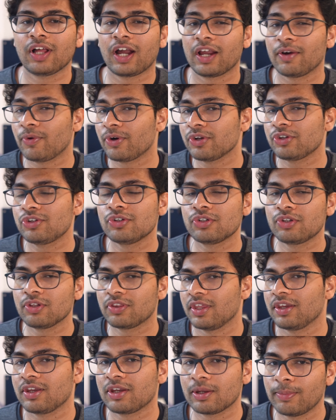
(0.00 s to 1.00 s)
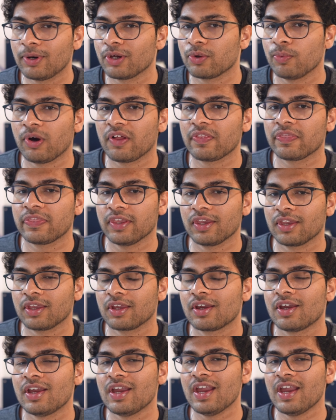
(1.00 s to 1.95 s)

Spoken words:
I want you to think about one thing,